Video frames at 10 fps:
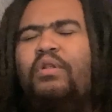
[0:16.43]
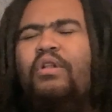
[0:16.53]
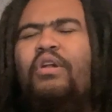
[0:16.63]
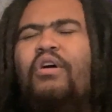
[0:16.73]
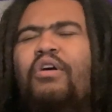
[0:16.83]

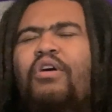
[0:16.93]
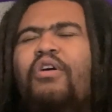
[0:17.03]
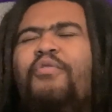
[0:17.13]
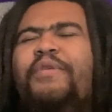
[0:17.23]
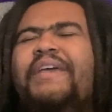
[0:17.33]

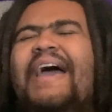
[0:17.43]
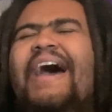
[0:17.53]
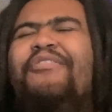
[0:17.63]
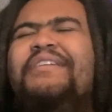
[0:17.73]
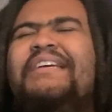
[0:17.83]
Lord, we
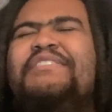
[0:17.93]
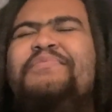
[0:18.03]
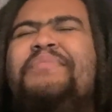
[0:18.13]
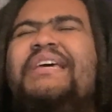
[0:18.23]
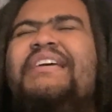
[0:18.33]
out this
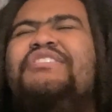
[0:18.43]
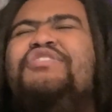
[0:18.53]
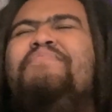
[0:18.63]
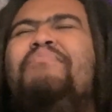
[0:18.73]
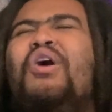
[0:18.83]

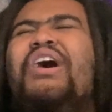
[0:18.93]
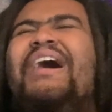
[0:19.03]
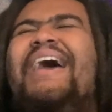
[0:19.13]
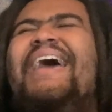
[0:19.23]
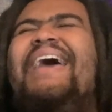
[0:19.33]
bitch,
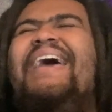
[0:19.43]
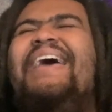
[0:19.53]
boy.